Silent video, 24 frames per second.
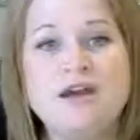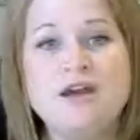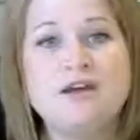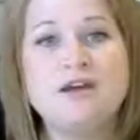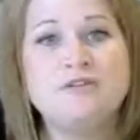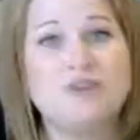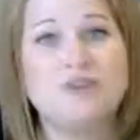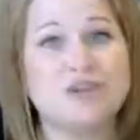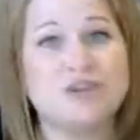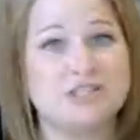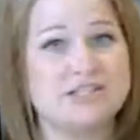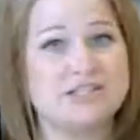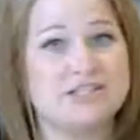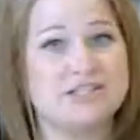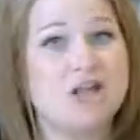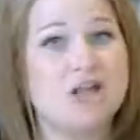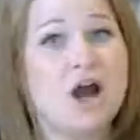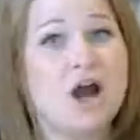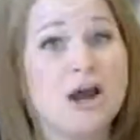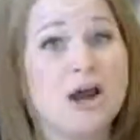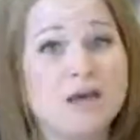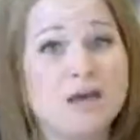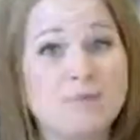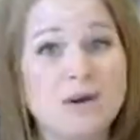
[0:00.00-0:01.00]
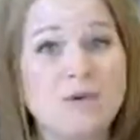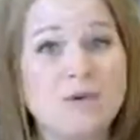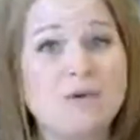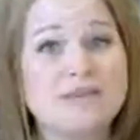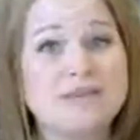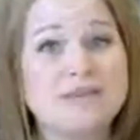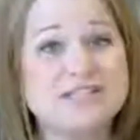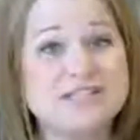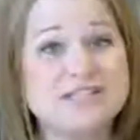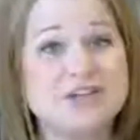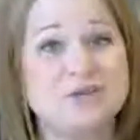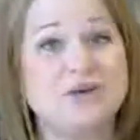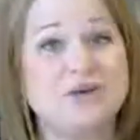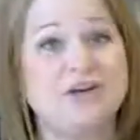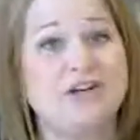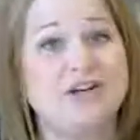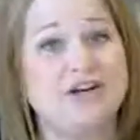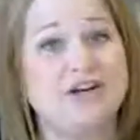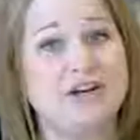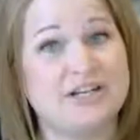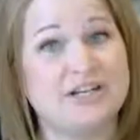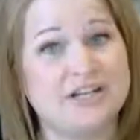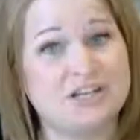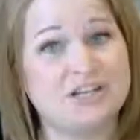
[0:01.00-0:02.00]
first, talk about what's new in
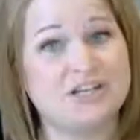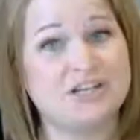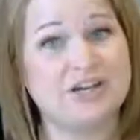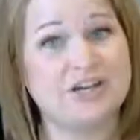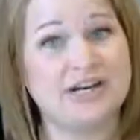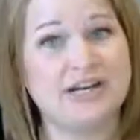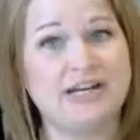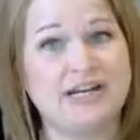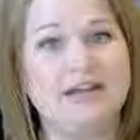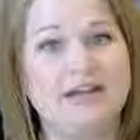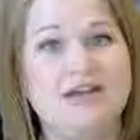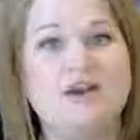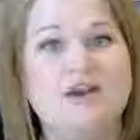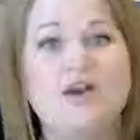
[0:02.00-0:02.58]
your industry.